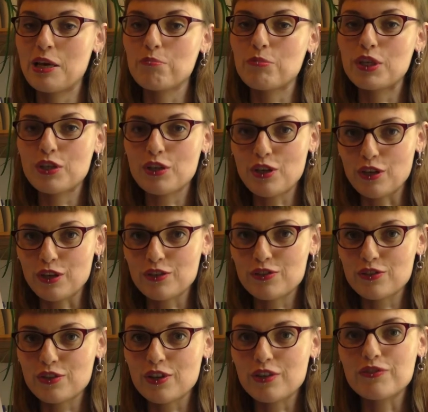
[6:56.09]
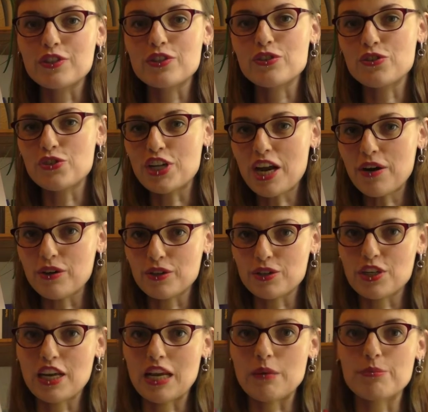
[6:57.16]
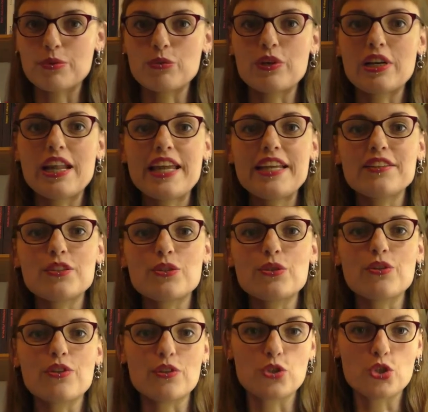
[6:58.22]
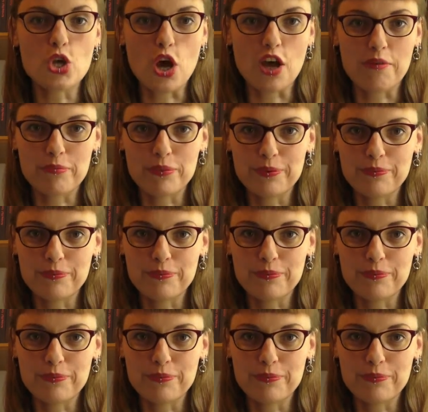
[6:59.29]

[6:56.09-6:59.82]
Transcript: because of the stereotypes related to the job.